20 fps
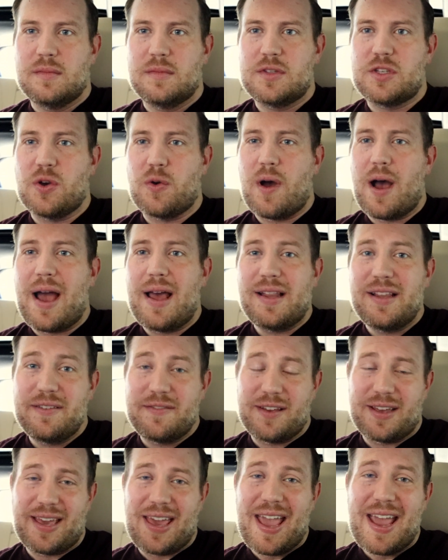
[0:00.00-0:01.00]
So I
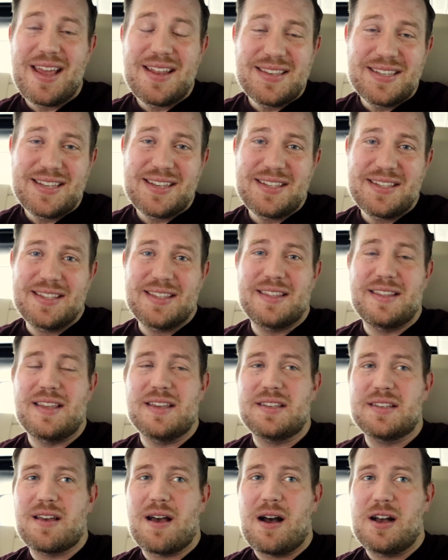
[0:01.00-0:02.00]
live in Kansas.
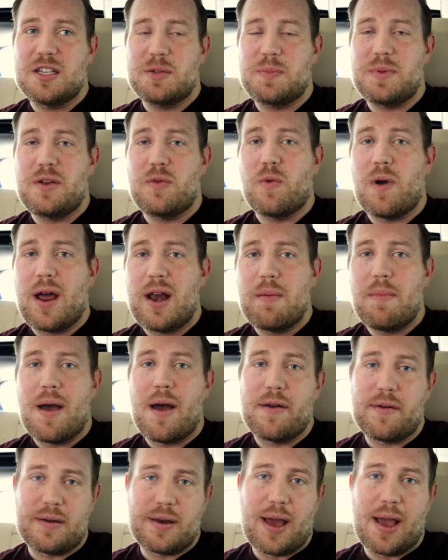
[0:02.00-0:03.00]
This cost me right
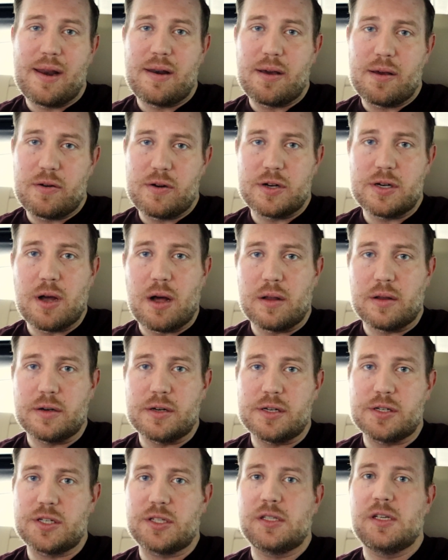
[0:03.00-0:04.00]
about
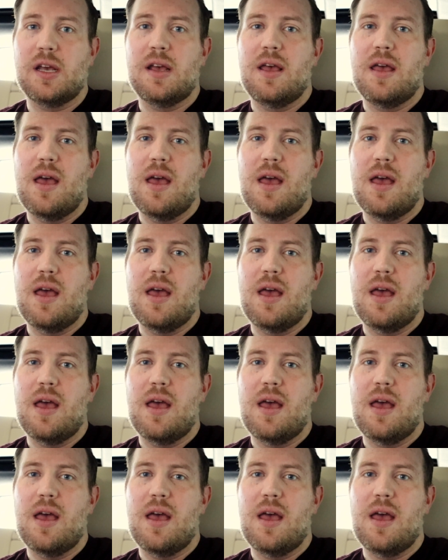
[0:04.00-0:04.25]
$900